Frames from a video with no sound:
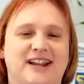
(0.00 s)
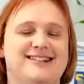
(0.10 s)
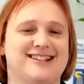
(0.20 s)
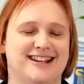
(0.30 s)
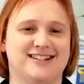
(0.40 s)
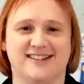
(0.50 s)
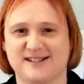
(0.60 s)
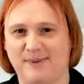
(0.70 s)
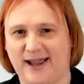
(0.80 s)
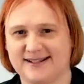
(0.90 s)
let's get to the
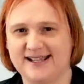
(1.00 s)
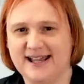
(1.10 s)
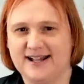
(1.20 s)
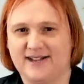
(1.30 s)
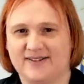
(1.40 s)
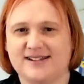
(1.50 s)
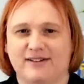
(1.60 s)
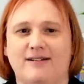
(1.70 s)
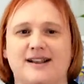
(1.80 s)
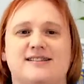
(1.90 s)
specs. The
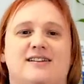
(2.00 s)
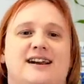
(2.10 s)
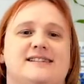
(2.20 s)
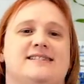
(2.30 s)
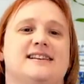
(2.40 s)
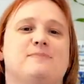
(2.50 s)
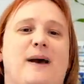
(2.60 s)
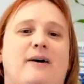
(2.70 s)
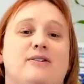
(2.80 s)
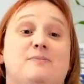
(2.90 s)
Zero SRS is
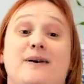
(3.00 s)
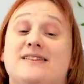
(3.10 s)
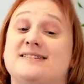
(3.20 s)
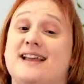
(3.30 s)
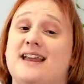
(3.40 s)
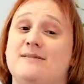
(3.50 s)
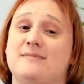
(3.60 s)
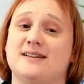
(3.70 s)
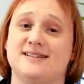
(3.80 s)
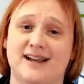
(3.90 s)
powered by the
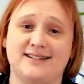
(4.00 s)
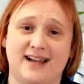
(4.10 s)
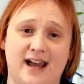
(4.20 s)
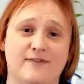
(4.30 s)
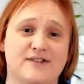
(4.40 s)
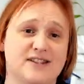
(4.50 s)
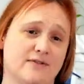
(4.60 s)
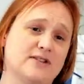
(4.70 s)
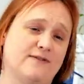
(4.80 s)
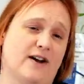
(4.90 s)
same
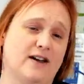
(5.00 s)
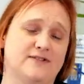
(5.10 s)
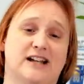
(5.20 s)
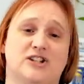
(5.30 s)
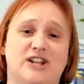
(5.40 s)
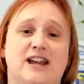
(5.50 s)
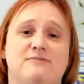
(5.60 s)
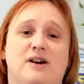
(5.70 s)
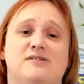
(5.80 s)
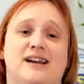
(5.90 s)
ZF75-10
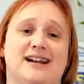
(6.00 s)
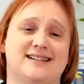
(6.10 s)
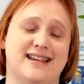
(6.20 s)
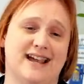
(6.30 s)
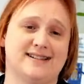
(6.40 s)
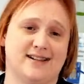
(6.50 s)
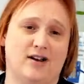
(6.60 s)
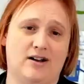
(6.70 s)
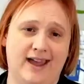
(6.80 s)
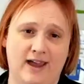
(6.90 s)
motor as the
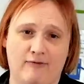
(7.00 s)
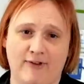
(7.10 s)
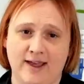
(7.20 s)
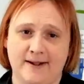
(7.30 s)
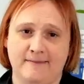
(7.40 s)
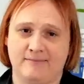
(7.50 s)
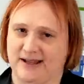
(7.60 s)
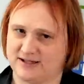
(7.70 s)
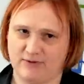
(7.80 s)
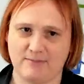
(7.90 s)
SRF.
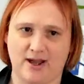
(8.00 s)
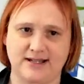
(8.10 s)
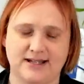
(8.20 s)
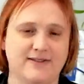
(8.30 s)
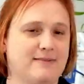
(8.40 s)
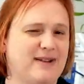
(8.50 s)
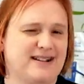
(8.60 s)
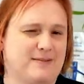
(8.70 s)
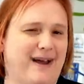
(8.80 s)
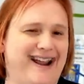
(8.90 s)
As a reminder, that
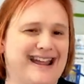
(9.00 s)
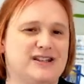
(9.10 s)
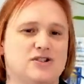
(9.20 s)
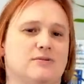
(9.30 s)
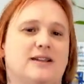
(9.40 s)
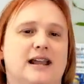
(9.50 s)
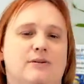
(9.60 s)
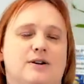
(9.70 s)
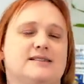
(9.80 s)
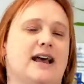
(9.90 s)
makes about 82
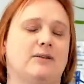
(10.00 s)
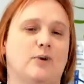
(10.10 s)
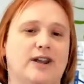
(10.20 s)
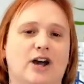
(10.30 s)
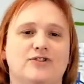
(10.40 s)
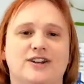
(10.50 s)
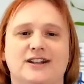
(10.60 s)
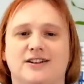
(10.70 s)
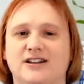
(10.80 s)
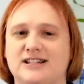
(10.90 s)
kilowatts and
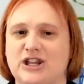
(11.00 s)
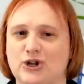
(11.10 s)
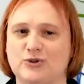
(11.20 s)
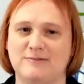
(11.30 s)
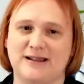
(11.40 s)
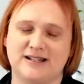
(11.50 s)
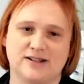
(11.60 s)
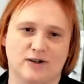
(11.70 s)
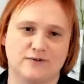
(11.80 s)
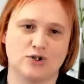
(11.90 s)
190 newton meters
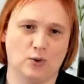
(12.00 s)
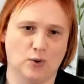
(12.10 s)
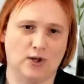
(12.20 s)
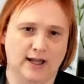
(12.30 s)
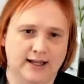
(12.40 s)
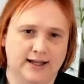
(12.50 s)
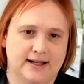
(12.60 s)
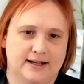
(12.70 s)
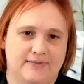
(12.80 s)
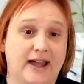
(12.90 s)
of torque.
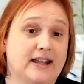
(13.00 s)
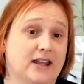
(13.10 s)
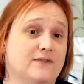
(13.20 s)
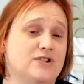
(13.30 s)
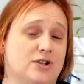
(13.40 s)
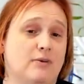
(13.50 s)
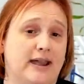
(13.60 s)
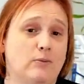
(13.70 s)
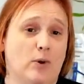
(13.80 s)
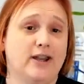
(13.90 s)
That gives you
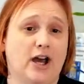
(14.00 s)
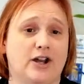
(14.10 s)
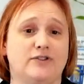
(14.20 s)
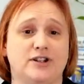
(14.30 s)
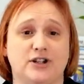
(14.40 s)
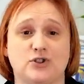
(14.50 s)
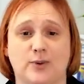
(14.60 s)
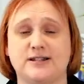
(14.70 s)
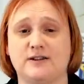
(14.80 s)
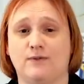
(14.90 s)
a
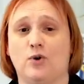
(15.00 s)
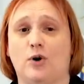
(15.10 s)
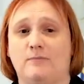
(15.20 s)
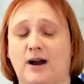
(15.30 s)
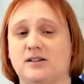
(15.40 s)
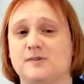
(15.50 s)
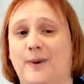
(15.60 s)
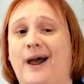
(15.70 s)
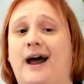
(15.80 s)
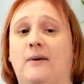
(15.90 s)
124 miles
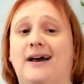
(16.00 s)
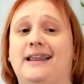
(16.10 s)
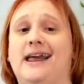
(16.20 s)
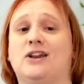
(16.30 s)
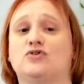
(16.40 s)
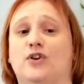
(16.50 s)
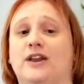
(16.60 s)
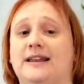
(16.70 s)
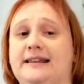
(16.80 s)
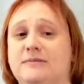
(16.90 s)
per hour
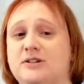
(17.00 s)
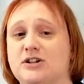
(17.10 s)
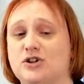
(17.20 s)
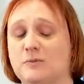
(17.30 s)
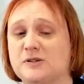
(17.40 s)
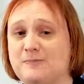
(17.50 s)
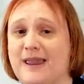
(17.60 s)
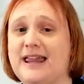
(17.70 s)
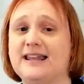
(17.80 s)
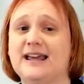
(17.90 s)
electronically limited top
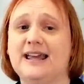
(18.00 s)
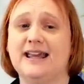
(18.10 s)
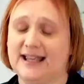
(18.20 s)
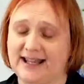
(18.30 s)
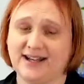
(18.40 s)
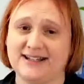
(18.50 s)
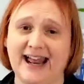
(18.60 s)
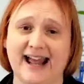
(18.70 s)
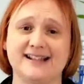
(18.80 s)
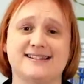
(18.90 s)
speed, and I
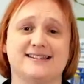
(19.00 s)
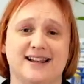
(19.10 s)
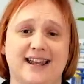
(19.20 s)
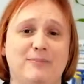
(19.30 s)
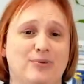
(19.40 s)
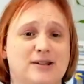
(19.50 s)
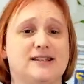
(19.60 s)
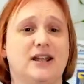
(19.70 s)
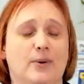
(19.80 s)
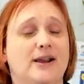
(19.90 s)
guess a
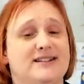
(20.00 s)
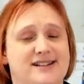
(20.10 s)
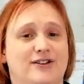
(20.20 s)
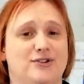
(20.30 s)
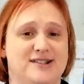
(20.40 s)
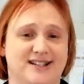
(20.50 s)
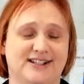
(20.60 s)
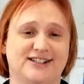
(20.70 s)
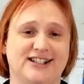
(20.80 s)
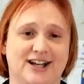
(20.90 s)
pretty quick 0 to
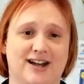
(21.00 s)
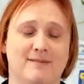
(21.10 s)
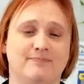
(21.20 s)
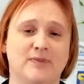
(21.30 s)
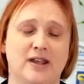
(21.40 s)
60 time.